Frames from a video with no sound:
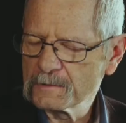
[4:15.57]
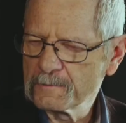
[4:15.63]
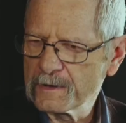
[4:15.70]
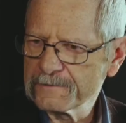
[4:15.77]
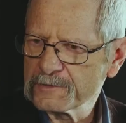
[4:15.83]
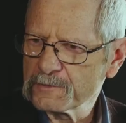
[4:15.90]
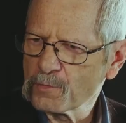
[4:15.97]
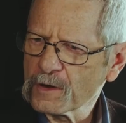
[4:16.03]
And
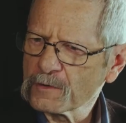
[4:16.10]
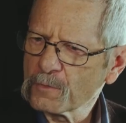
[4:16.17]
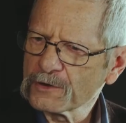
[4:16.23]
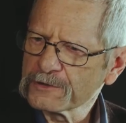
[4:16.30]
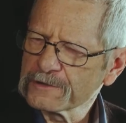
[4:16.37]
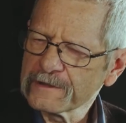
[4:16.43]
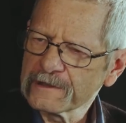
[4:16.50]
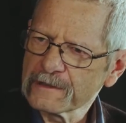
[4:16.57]
both of you,
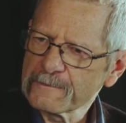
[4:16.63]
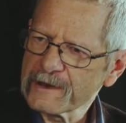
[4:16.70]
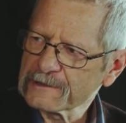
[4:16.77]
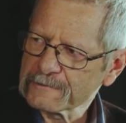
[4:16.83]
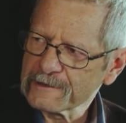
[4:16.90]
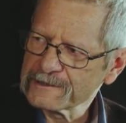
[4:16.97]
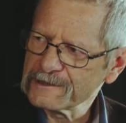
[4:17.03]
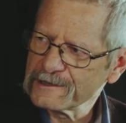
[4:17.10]
what do you think the
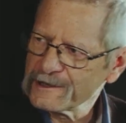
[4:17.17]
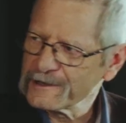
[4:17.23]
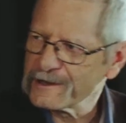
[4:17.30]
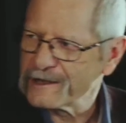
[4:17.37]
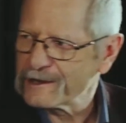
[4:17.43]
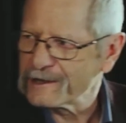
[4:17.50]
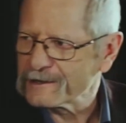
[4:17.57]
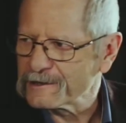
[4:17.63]
best way to learn
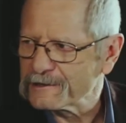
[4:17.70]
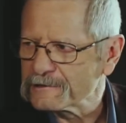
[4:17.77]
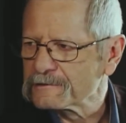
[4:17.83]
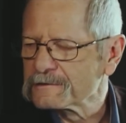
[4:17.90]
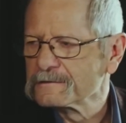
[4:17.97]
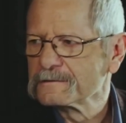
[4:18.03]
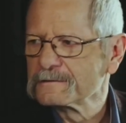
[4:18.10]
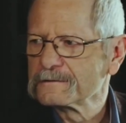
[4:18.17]
Erlang is?